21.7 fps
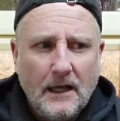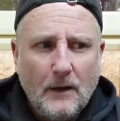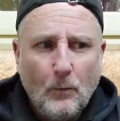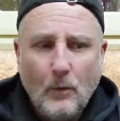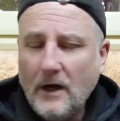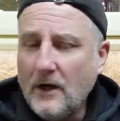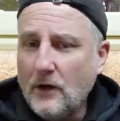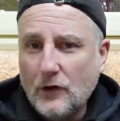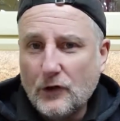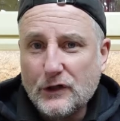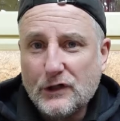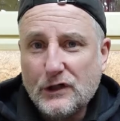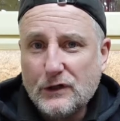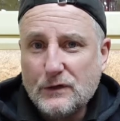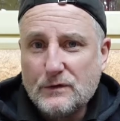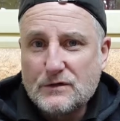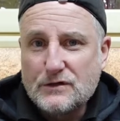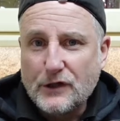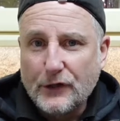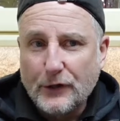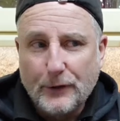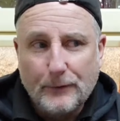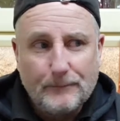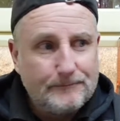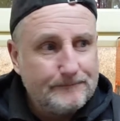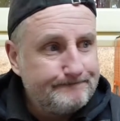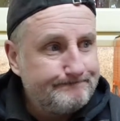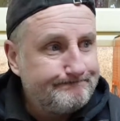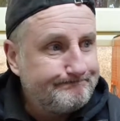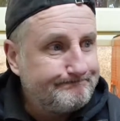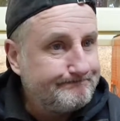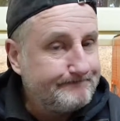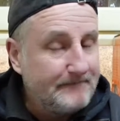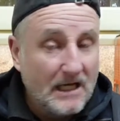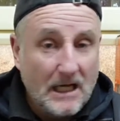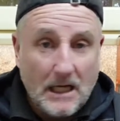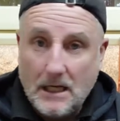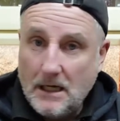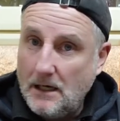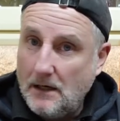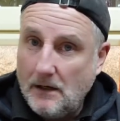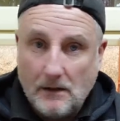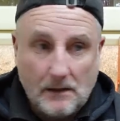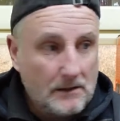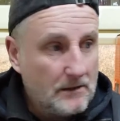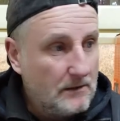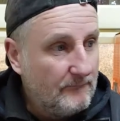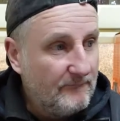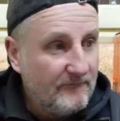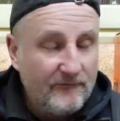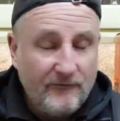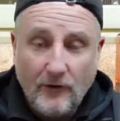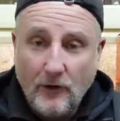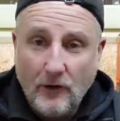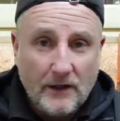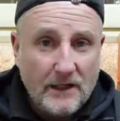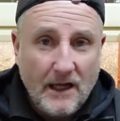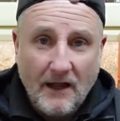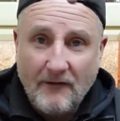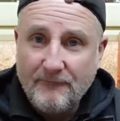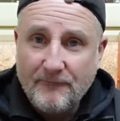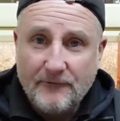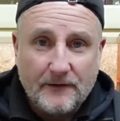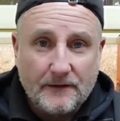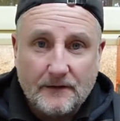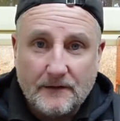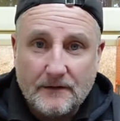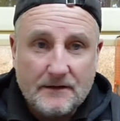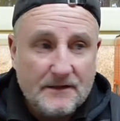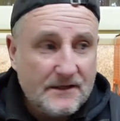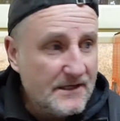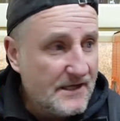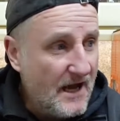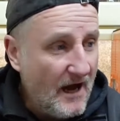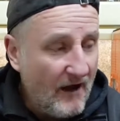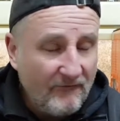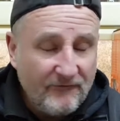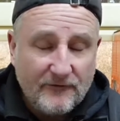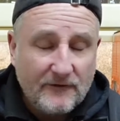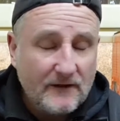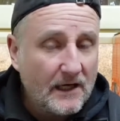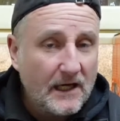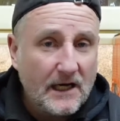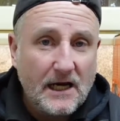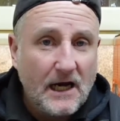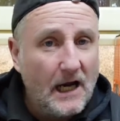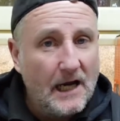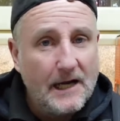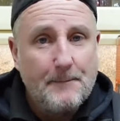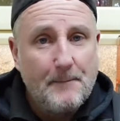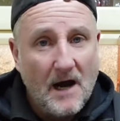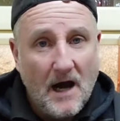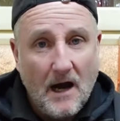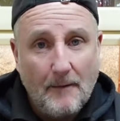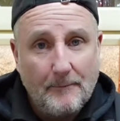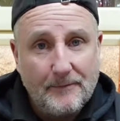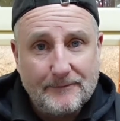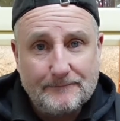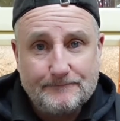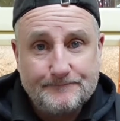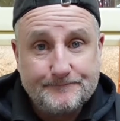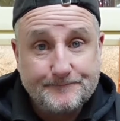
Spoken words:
Went on YouTube. I couldn't find nothing. Nothing came up.